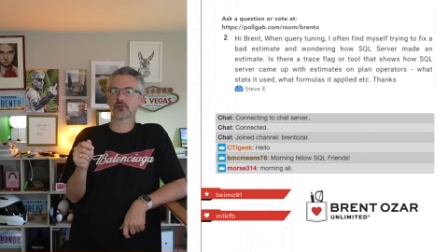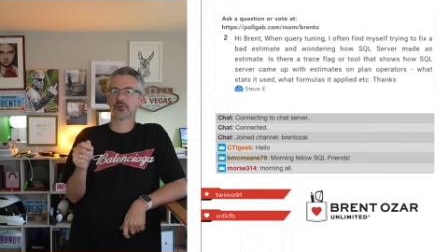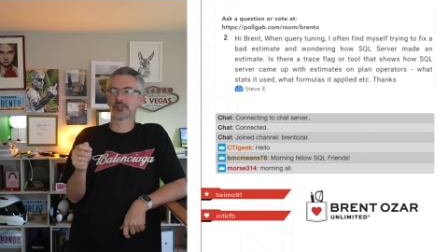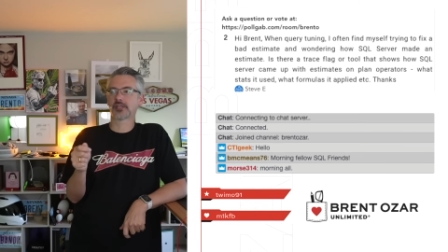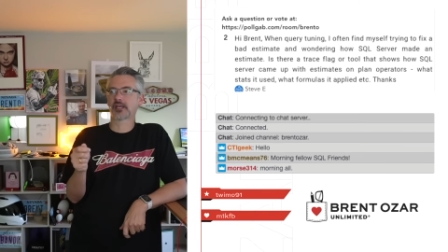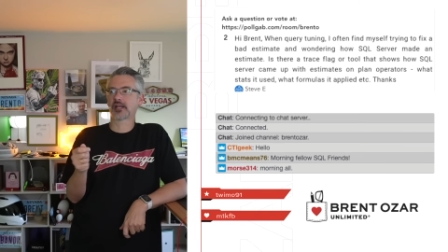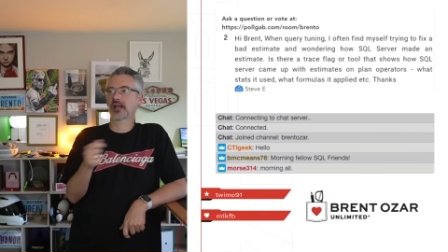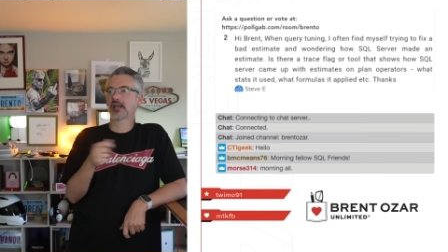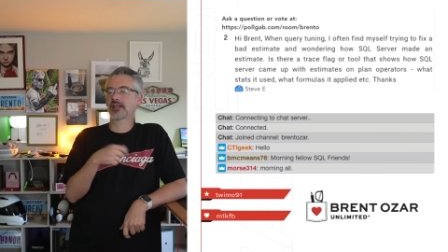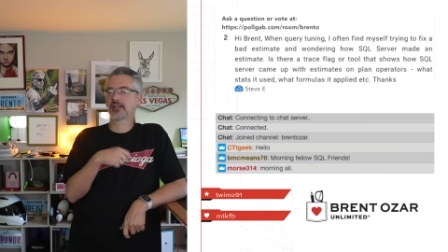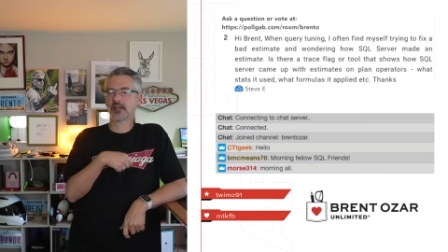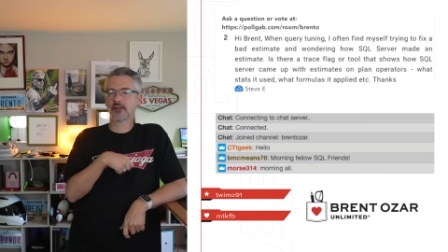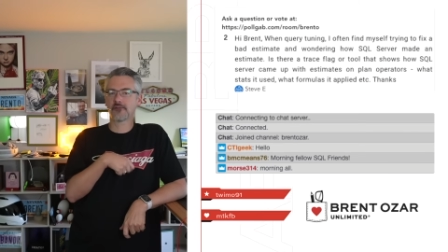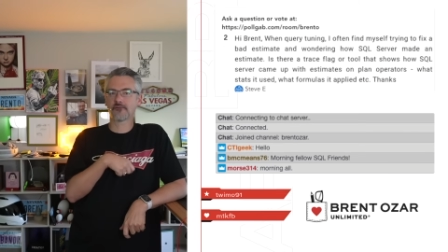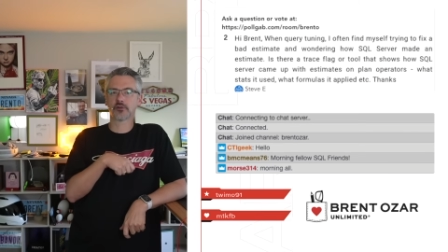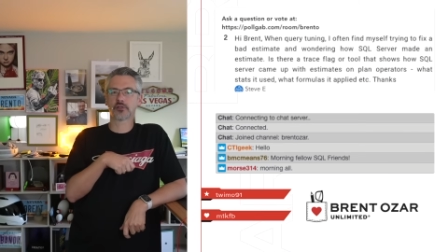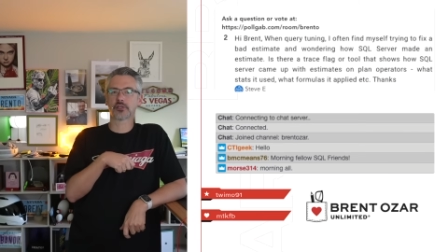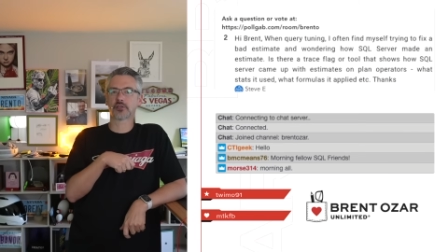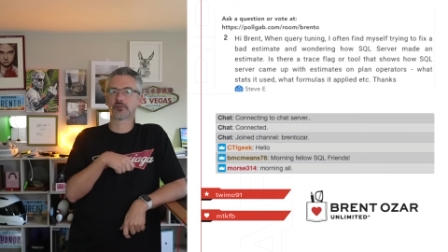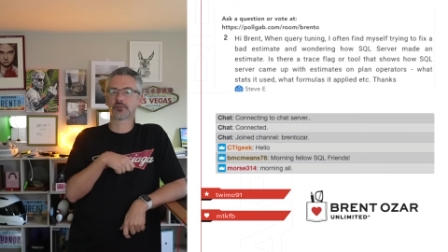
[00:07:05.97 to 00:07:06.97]
that I
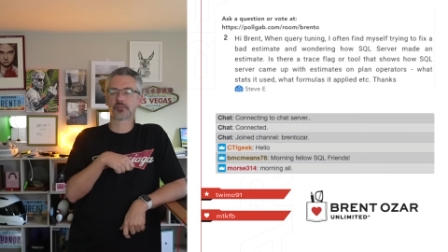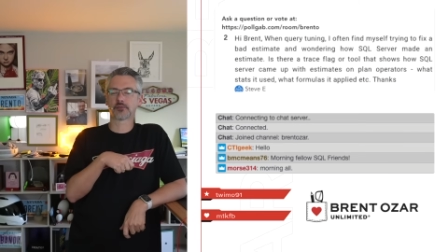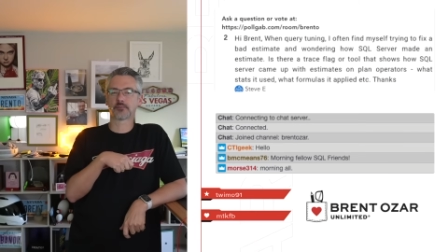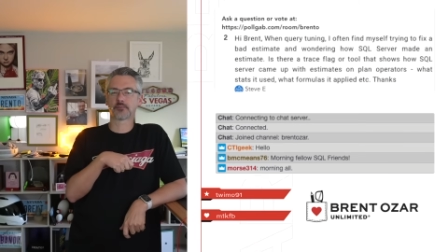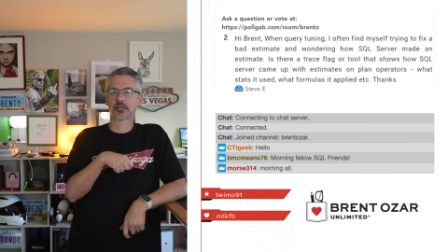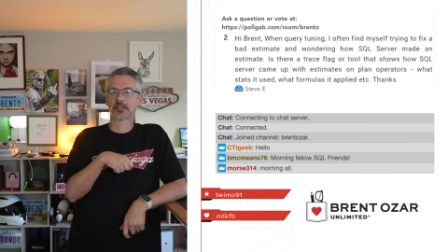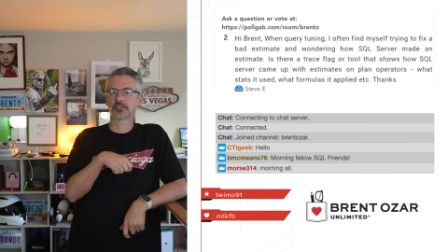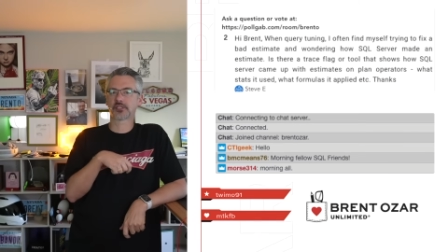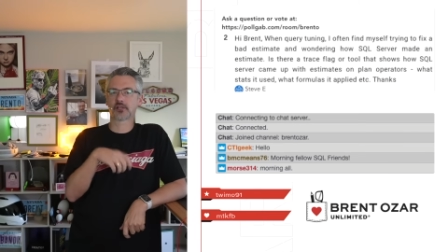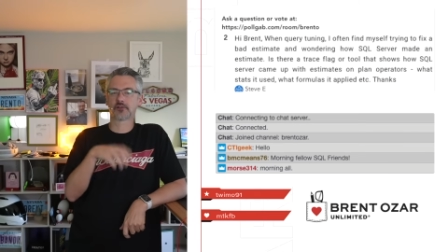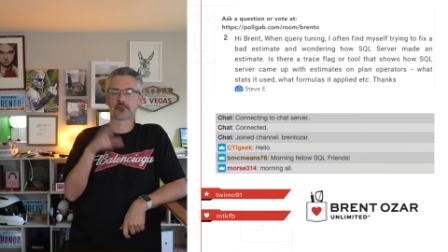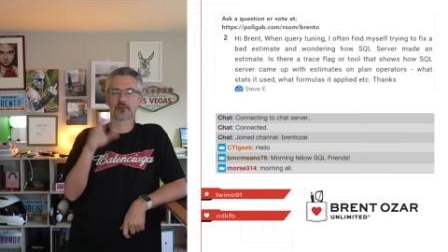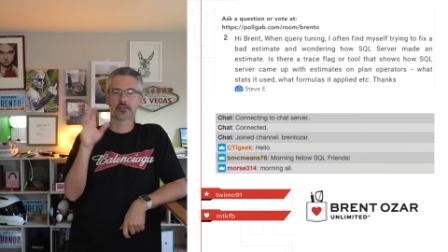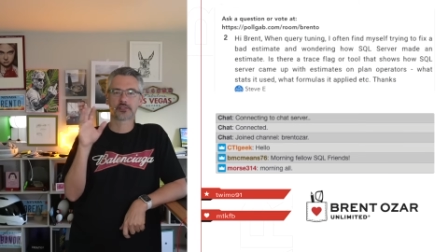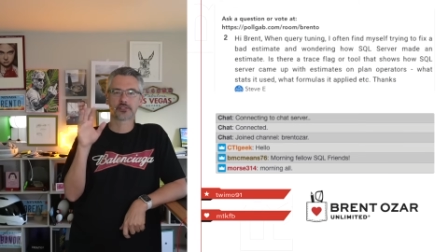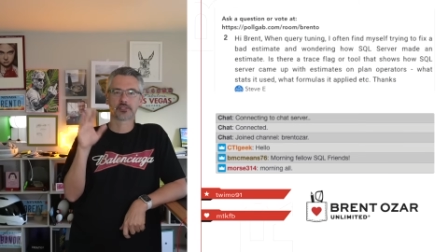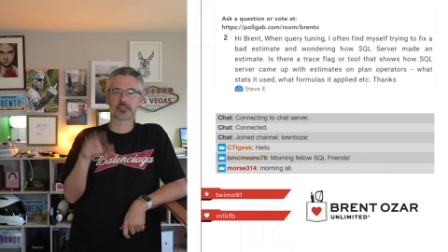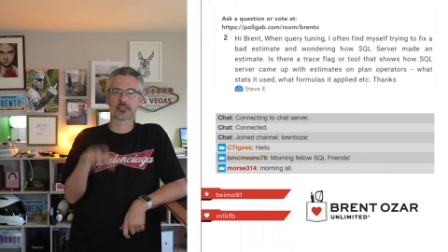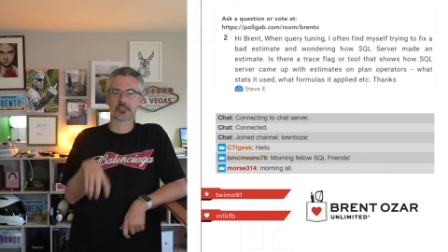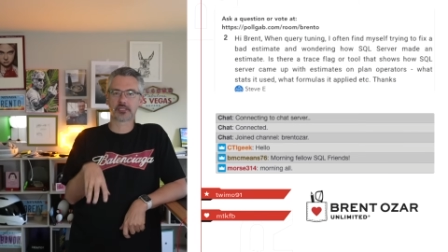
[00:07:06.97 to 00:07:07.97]
never use it myself
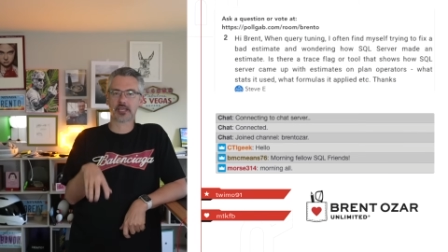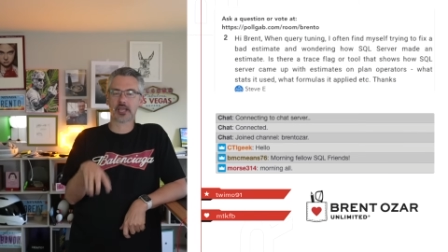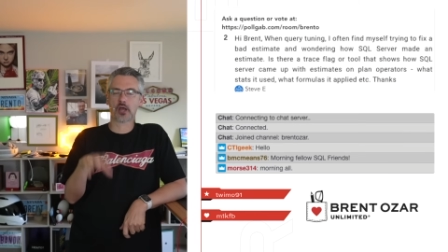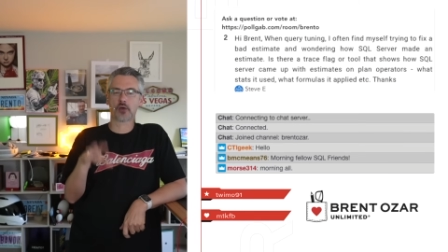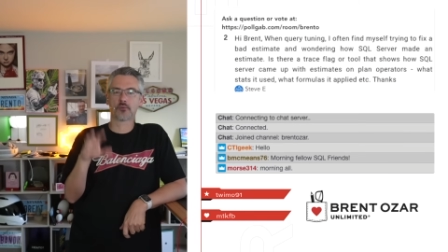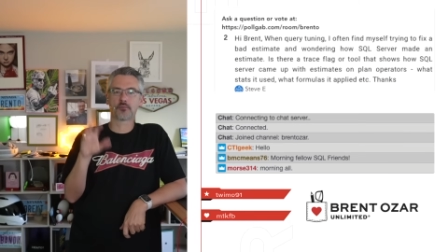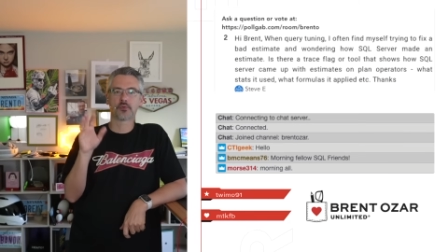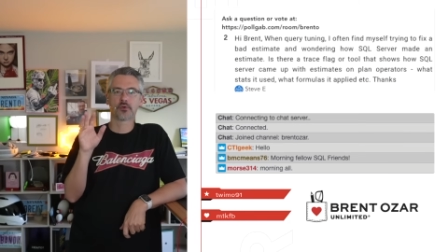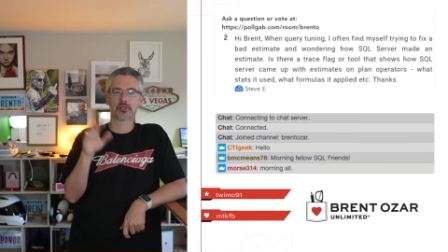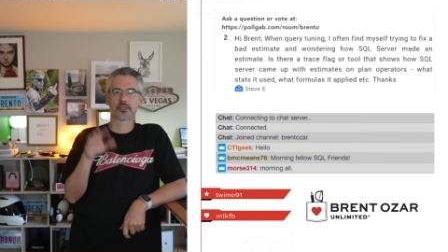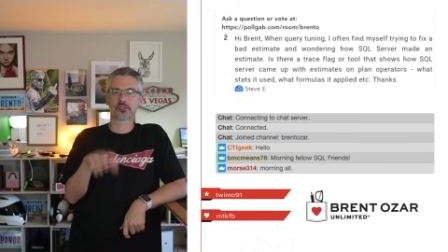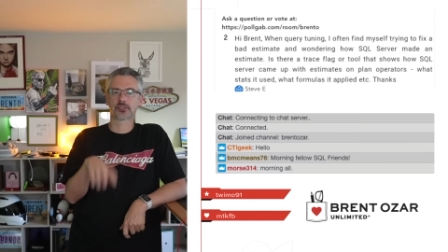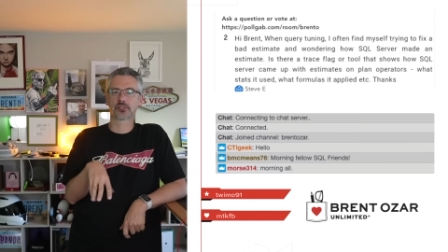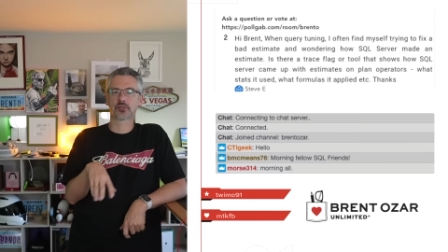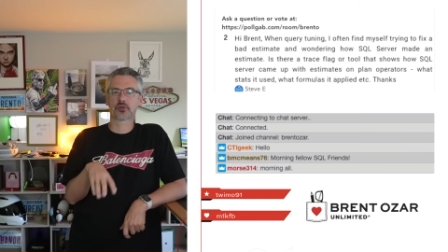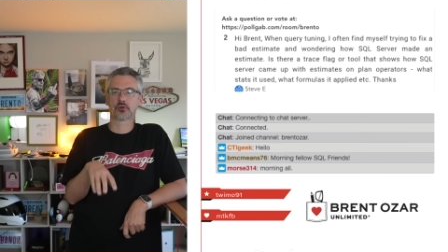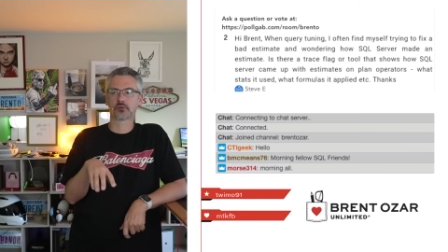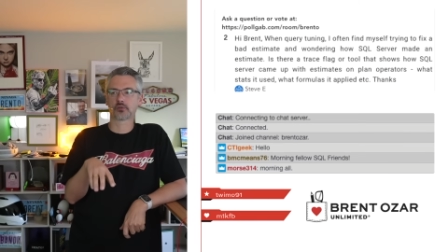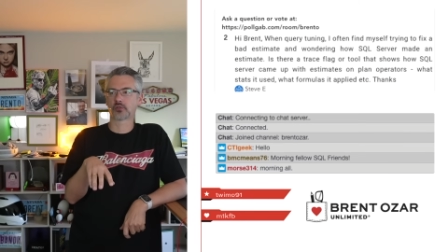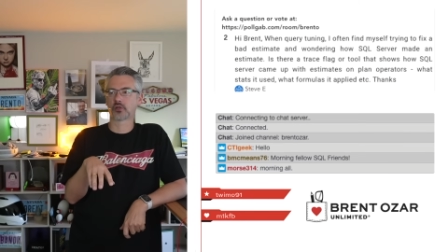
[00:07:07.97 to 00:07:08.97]
because the, the output is
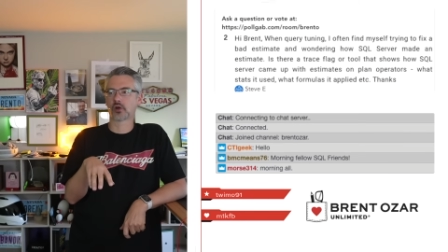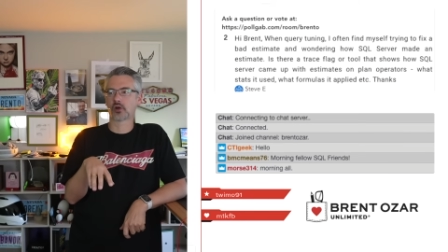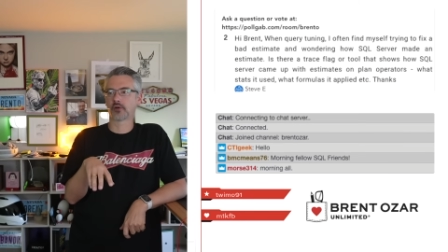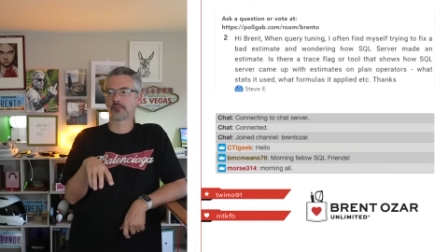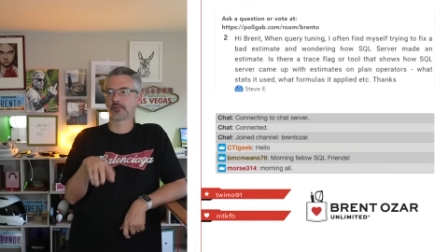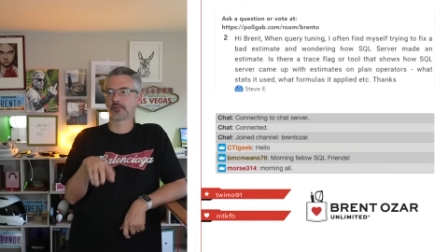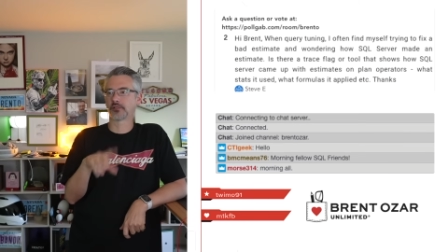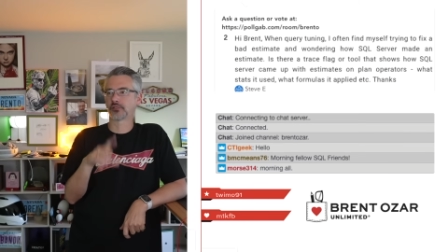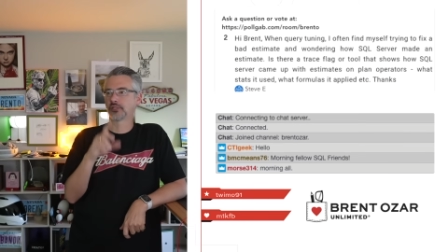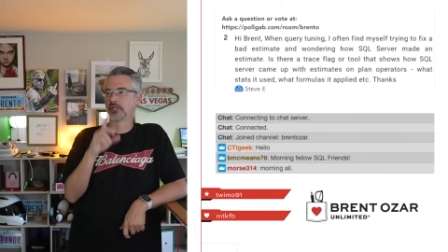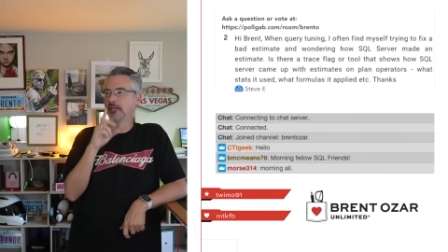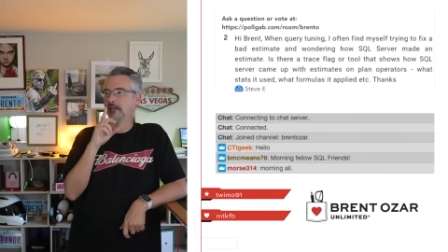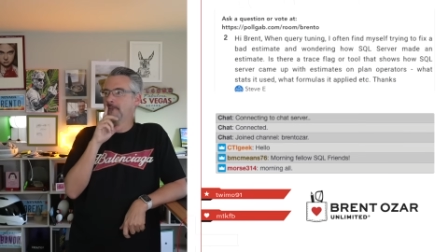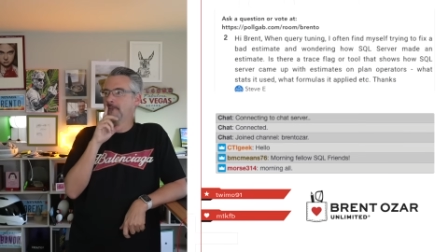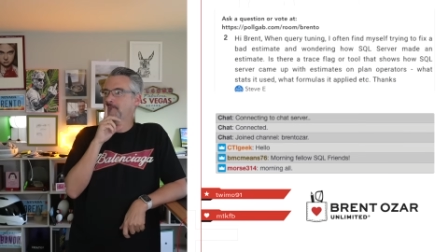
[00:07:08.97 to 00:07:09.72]
total garbage.